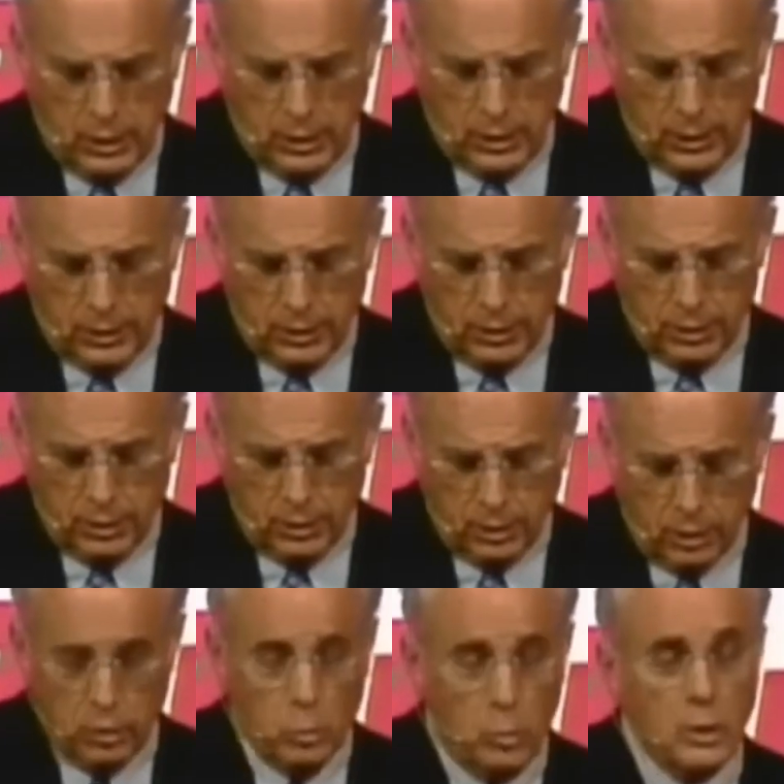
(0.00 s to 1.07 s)

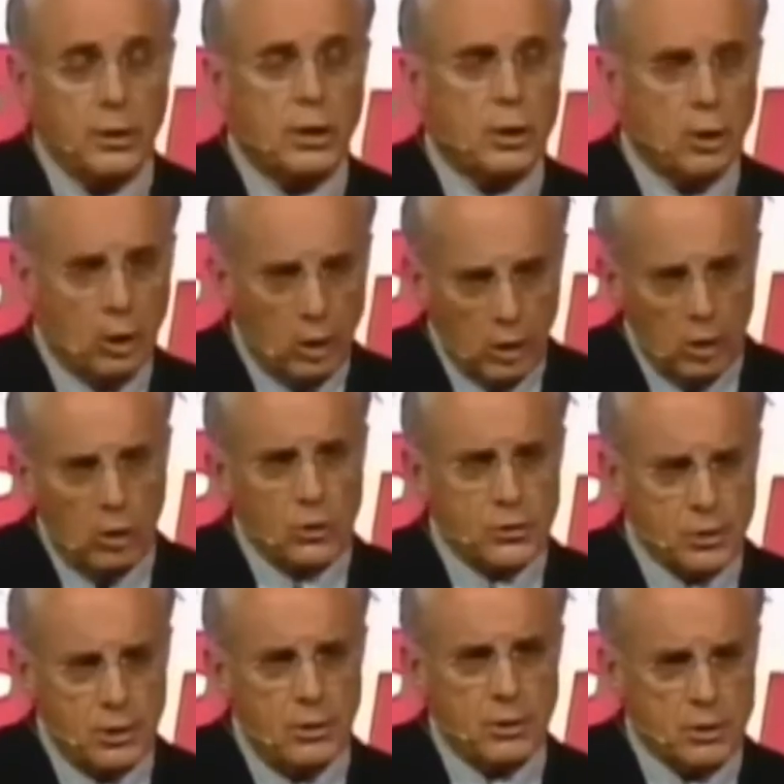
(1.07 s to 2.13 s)
Are you willing to call all
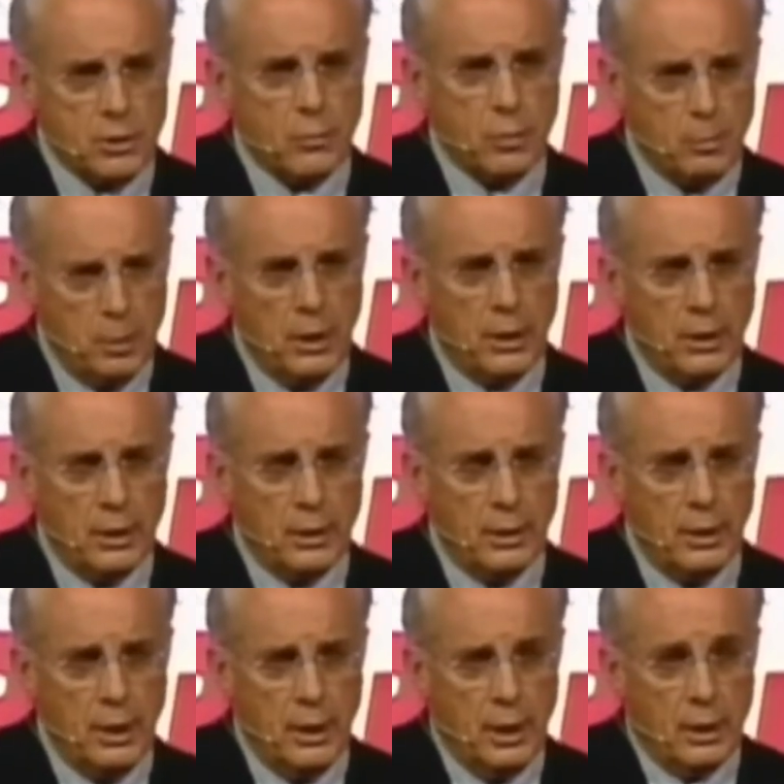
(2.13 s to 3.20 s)
sinners to repent?
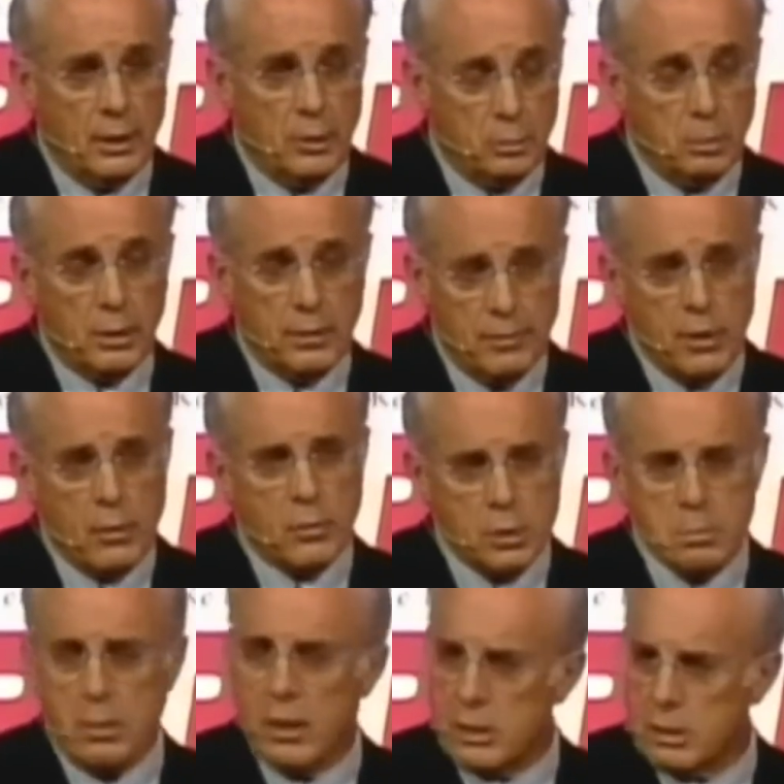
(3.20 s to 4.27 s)
And do you believe they're
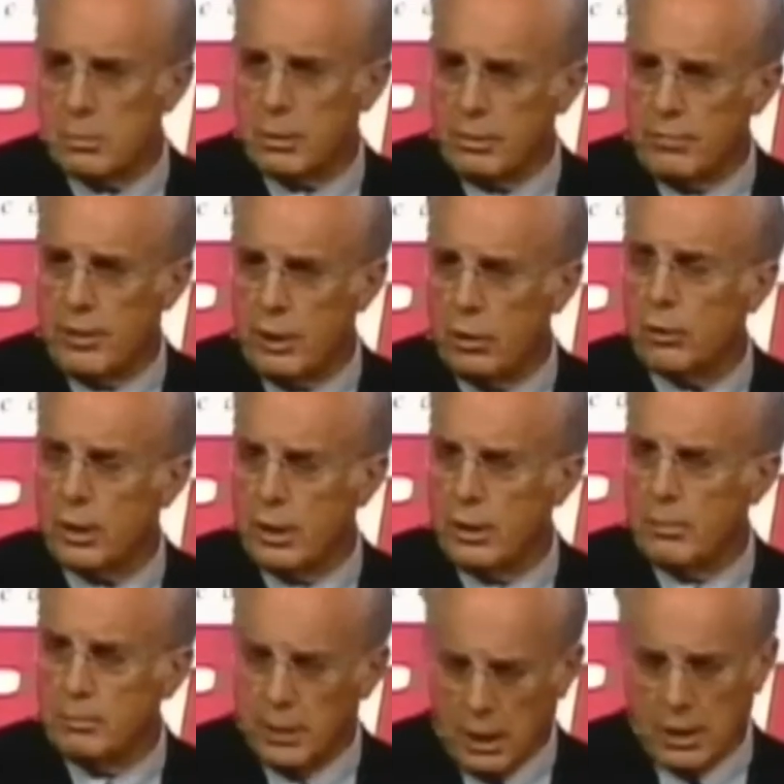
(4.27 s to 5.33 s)
responsible if they don't
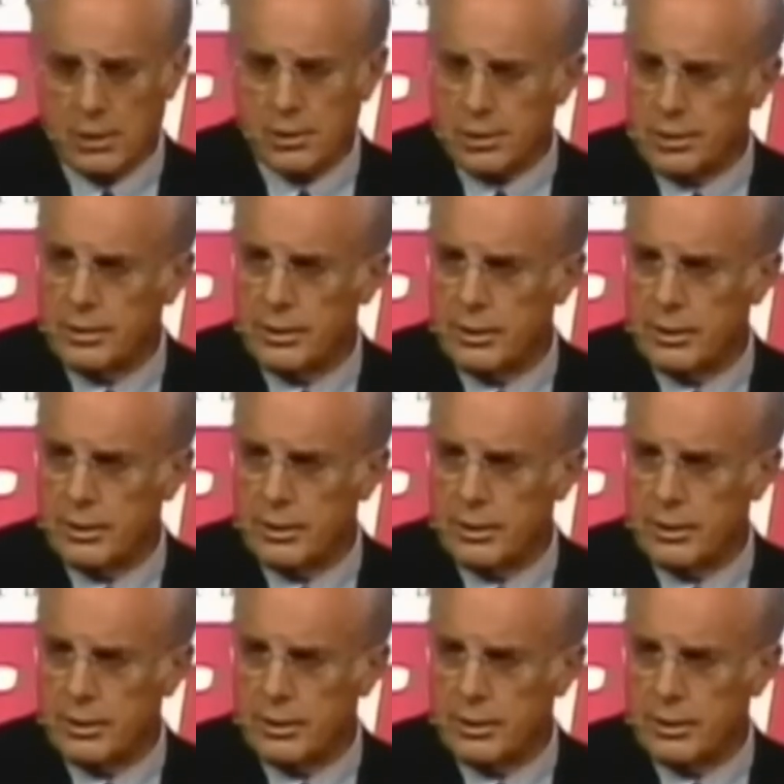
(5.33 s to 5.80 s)
come? Yes.